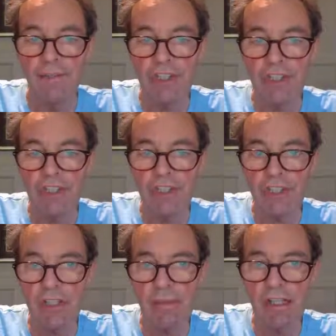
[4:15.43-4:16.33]
This
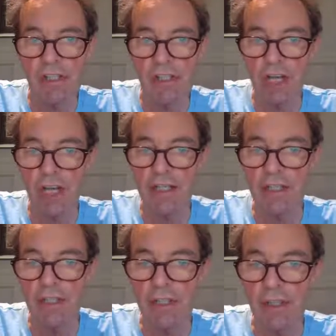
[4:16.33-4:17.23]
60-minute chart is
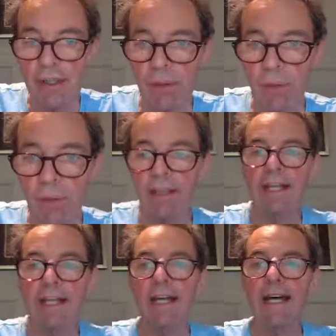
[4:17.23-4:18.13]
a little bit
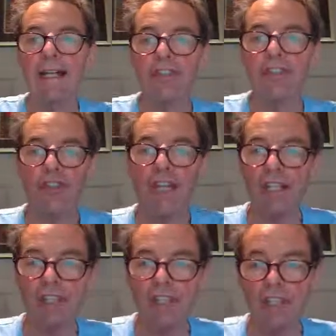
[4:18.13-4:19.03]
worrying, and it
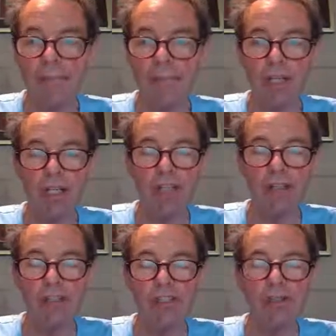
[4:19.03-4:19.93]
suggests a dip
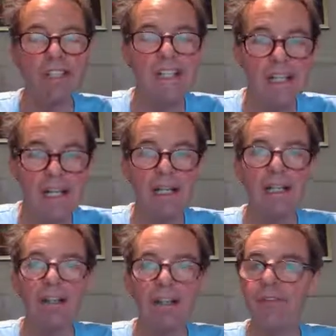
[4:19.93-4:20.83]
to near the